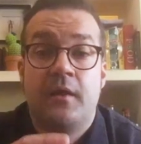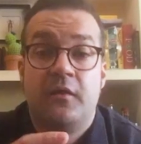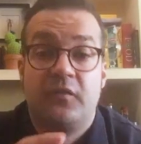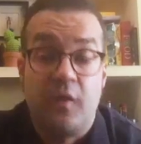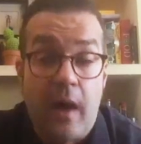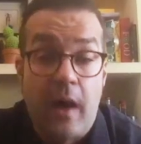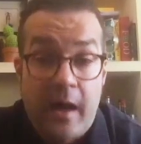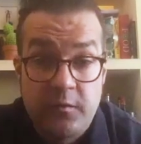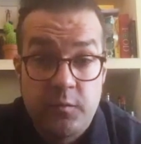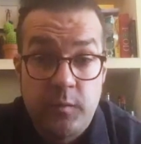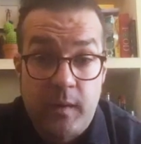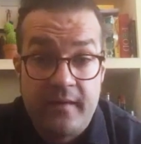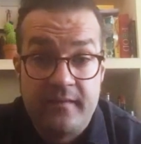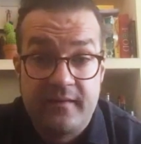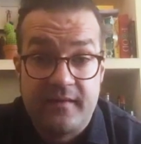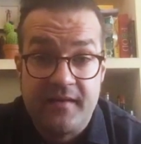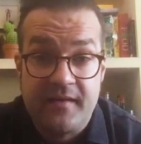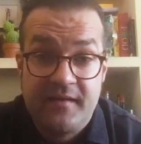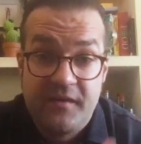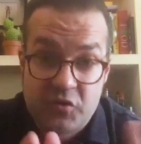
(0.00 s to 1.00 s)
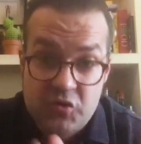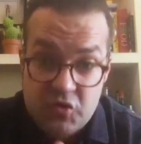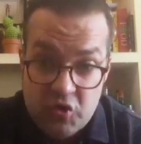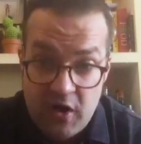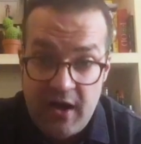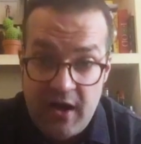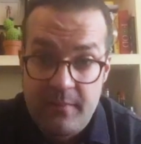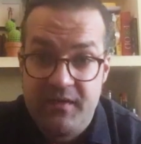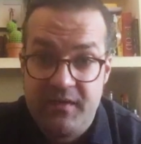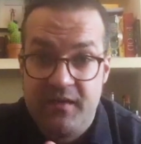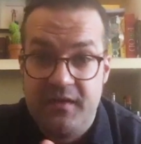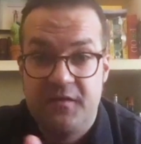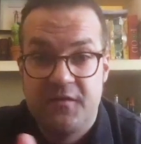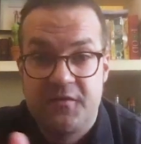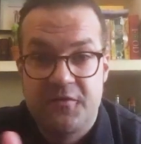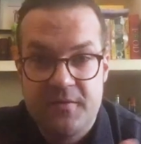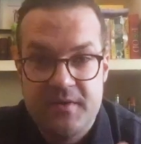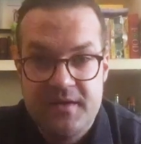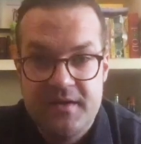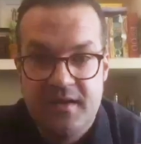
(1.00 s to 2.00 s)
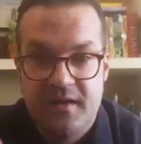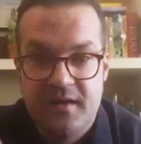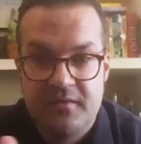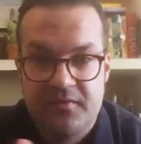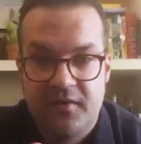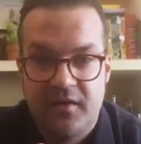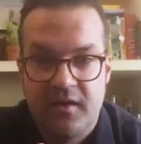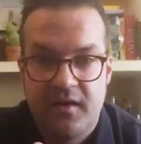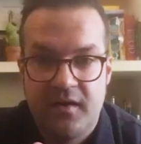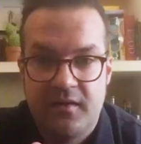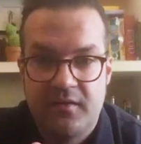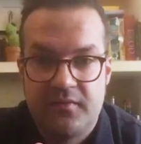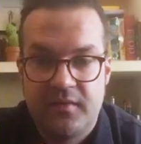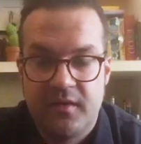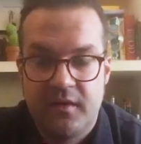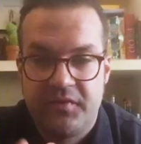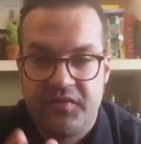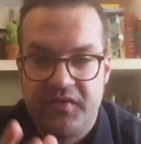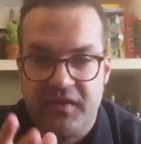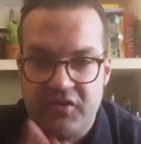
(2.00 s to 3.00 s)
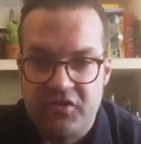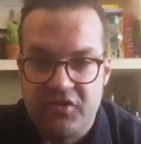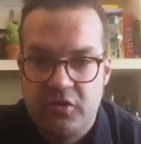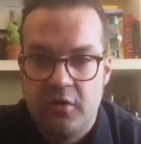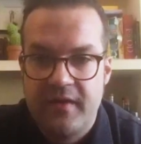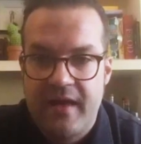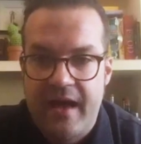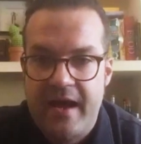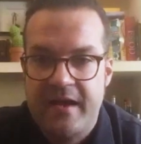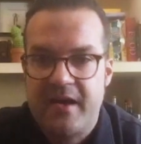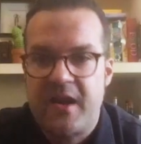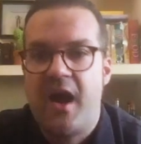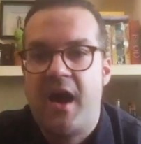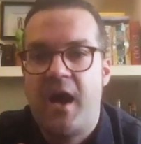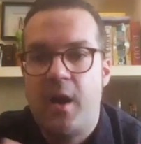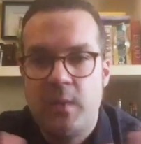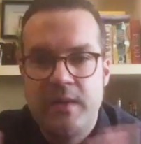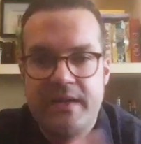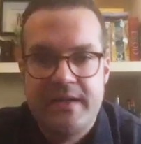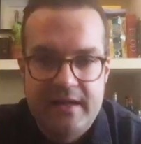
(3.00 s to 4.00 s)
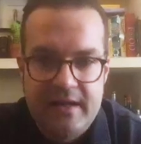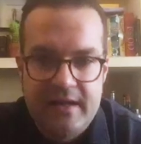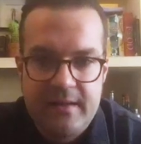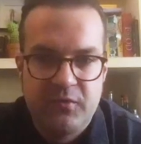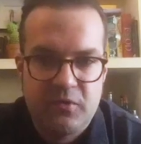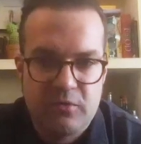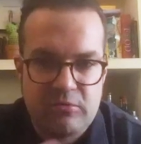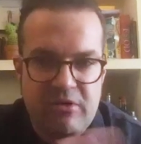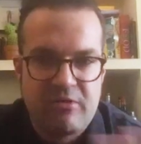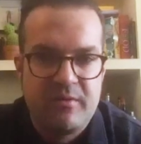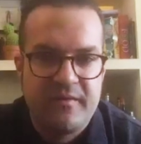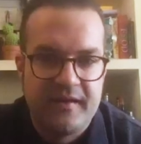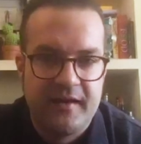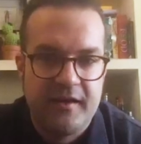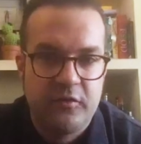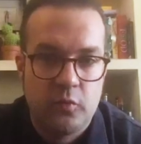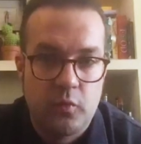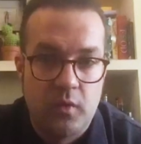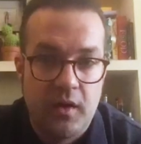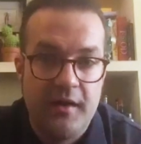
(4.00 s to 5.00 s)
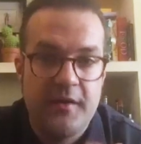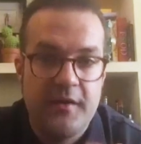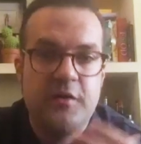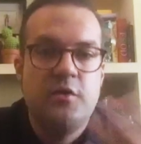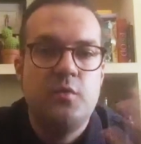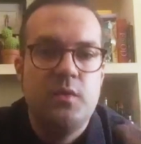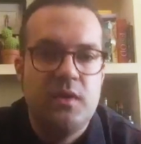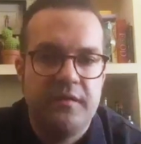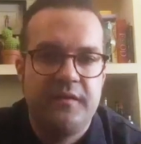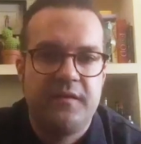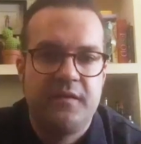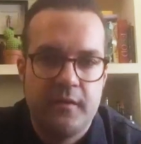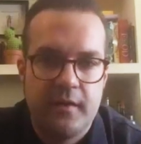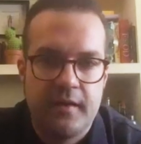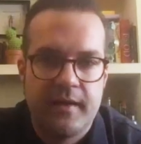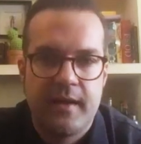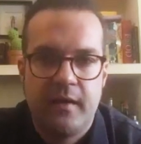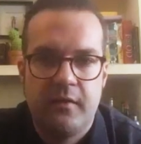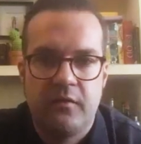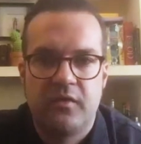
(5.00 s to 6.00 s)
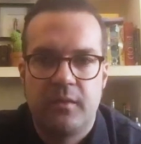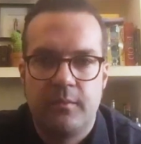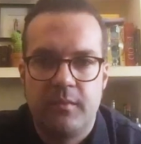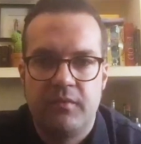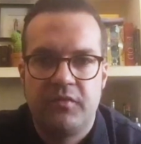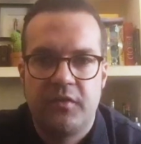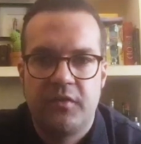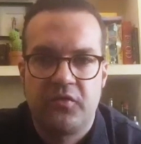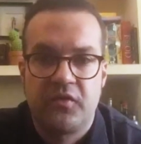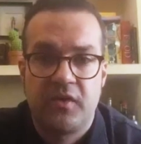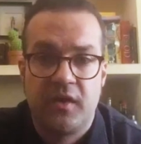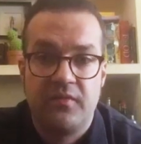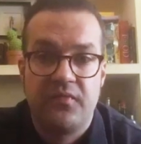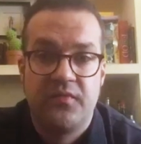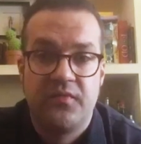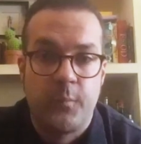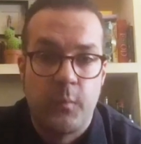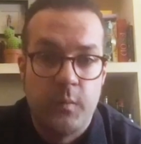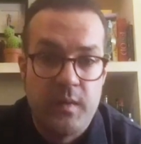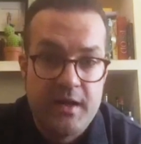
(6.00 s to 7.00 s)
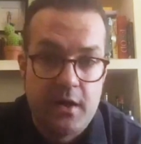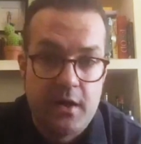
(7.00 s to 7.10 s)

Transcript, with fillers: So as, as I described the history of, of, of cinchona and how it came to aromatized wine, you will see again some of the stuff we